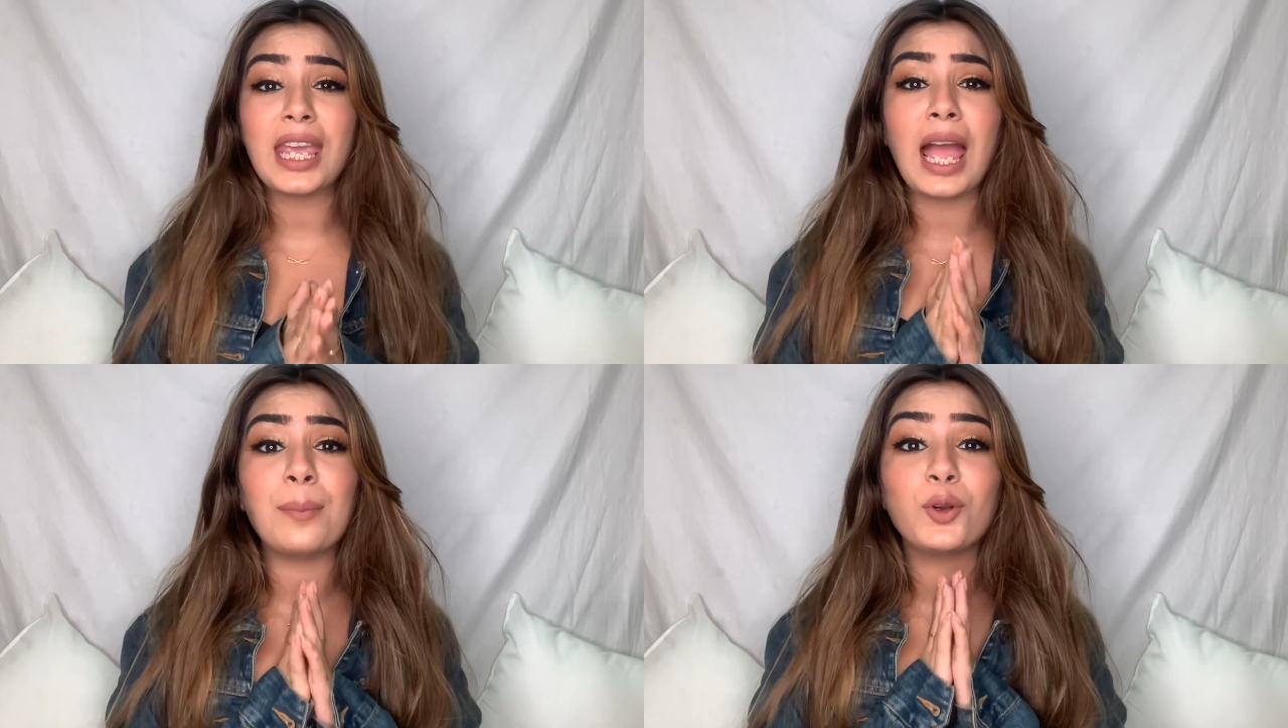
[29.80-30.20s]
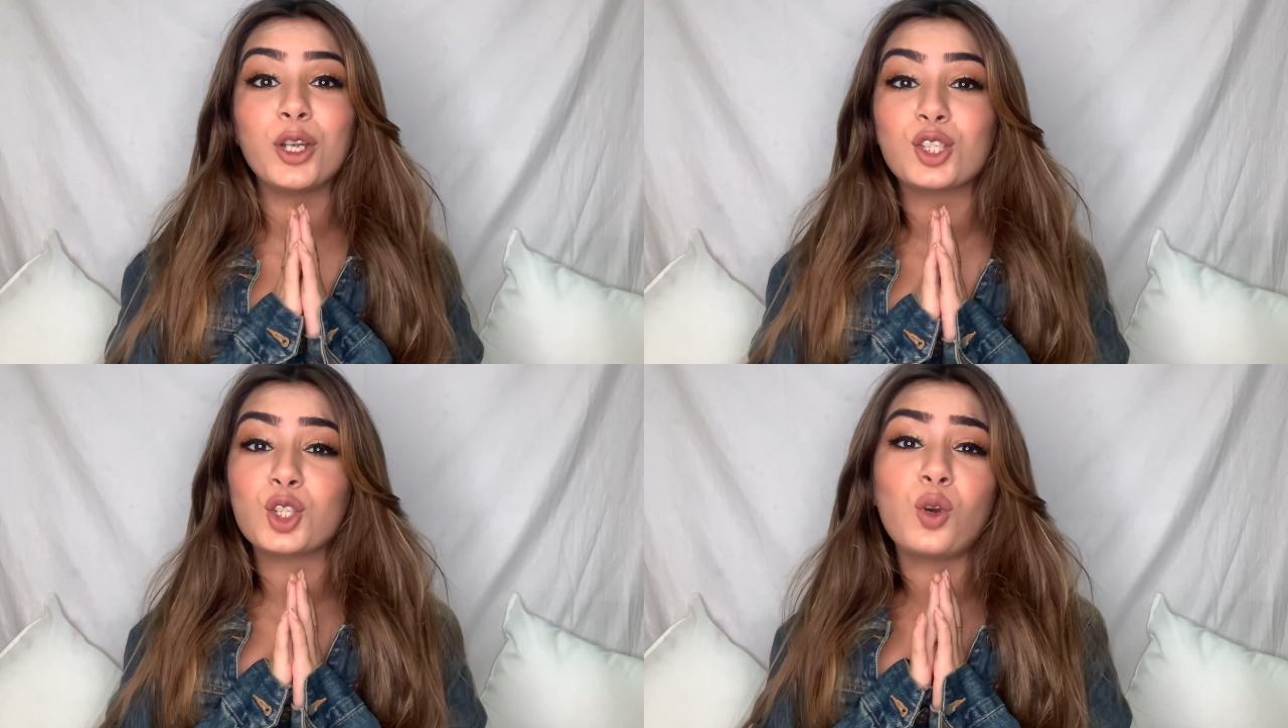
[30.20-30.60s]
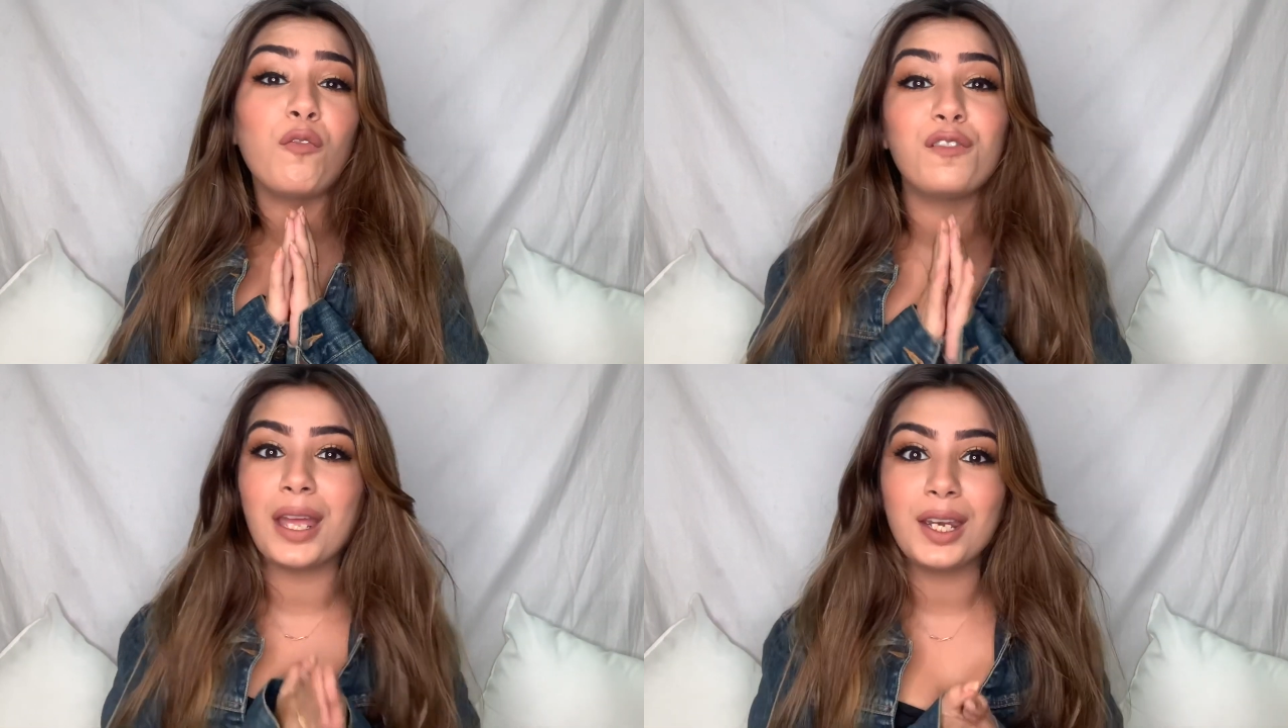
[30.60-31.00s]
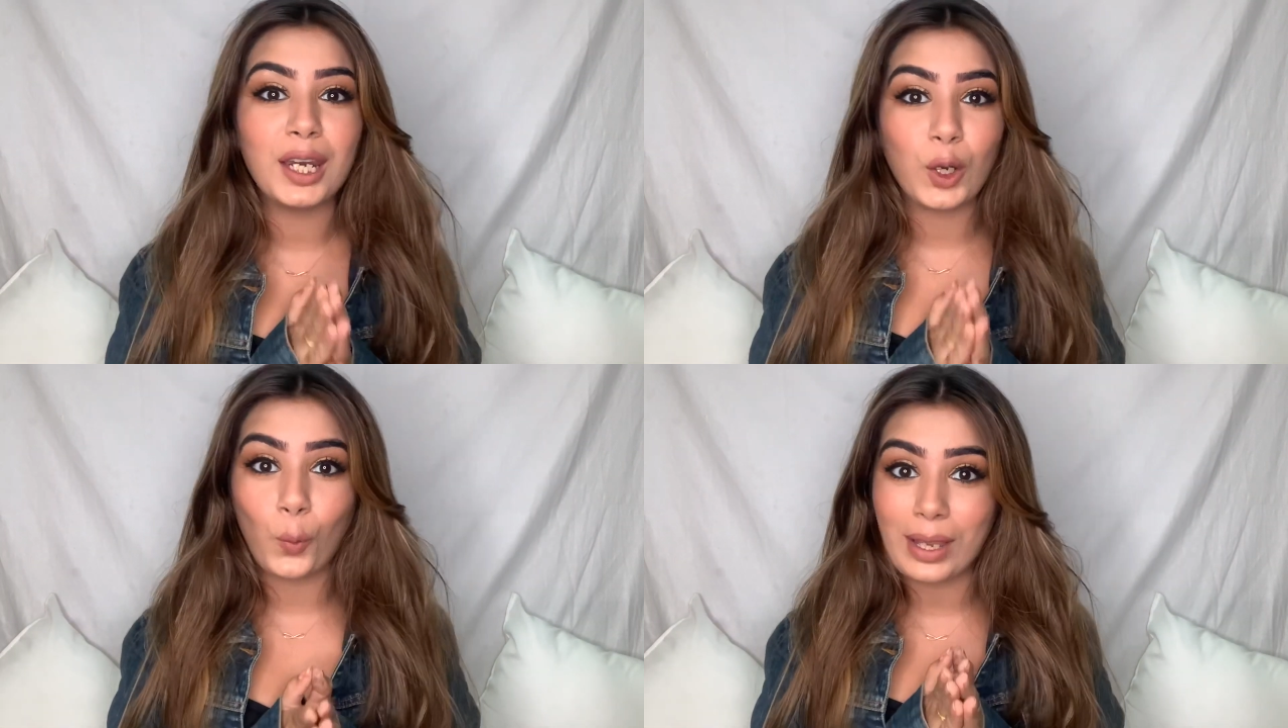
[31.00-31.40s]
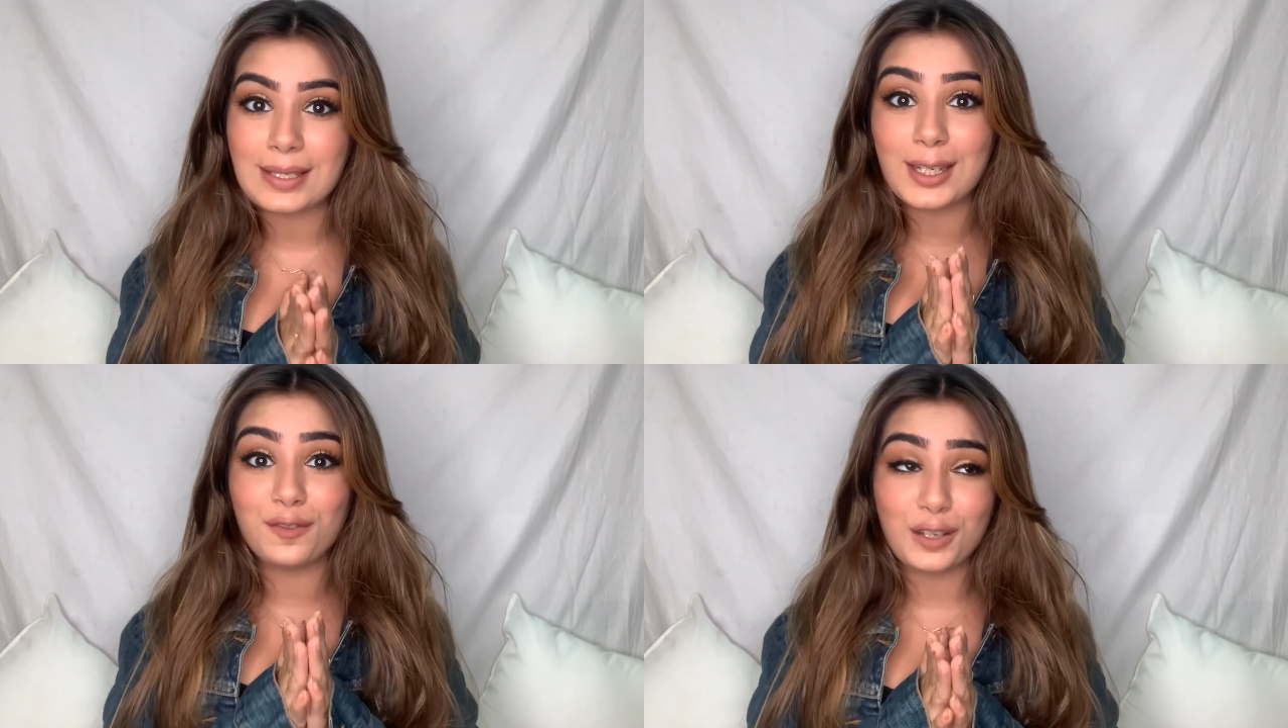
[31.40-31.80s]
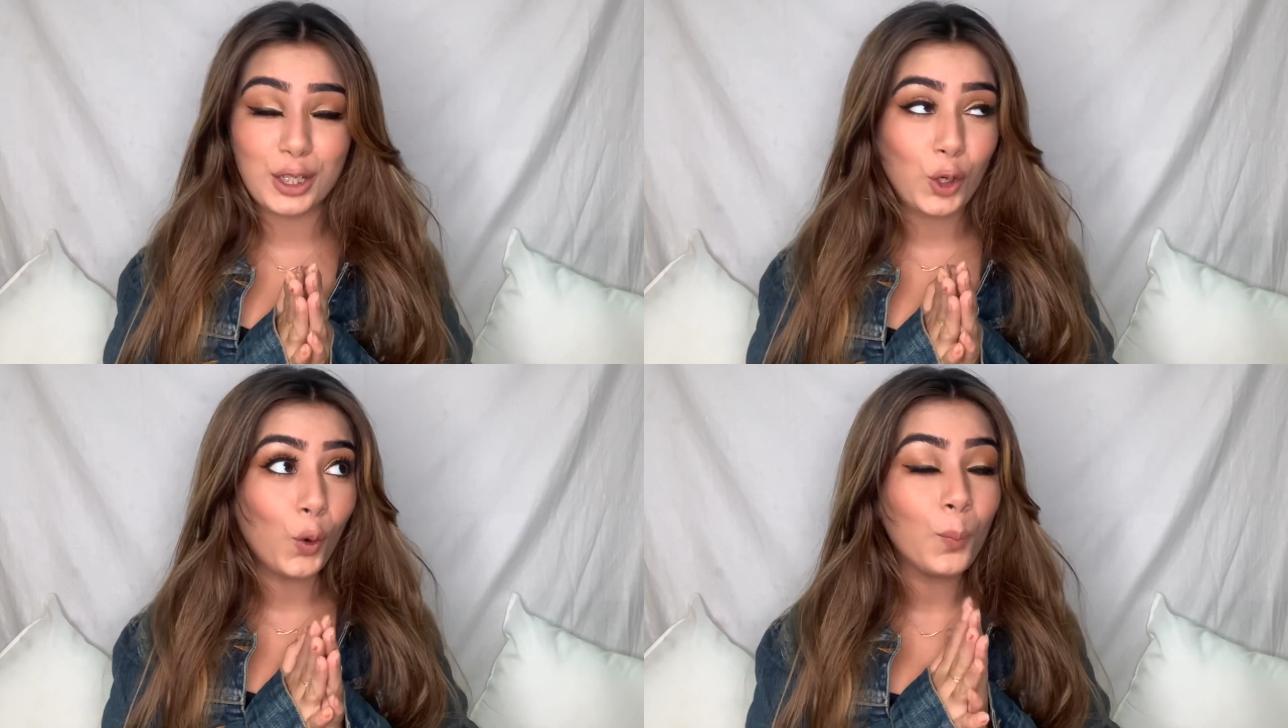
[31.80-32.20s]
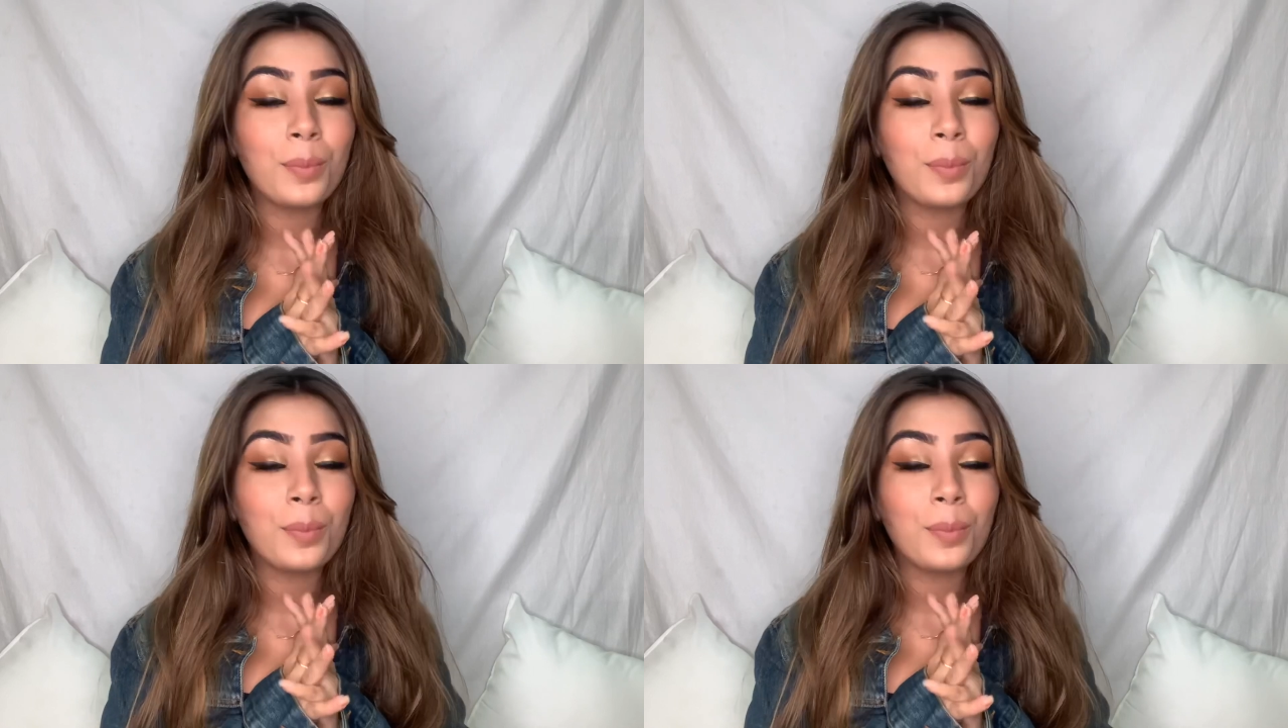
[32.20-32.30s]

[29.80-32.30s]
I'm going to do a very requested video.